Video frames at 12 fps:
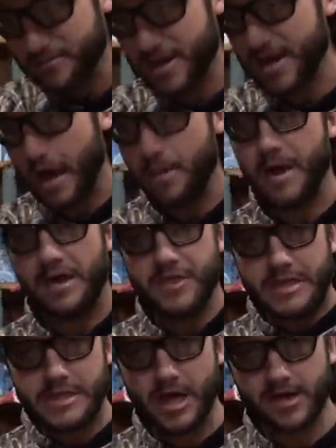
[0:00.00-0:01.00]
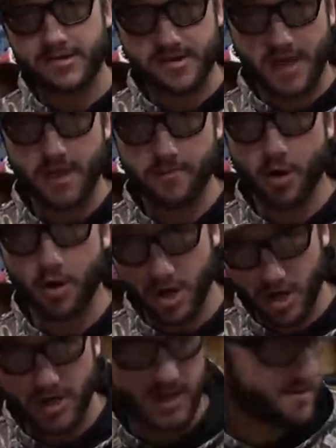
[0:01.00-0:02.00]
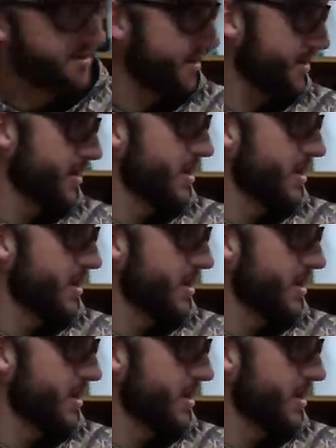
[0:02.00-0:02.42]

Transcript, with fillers: me about the Ducks Camo hoodies.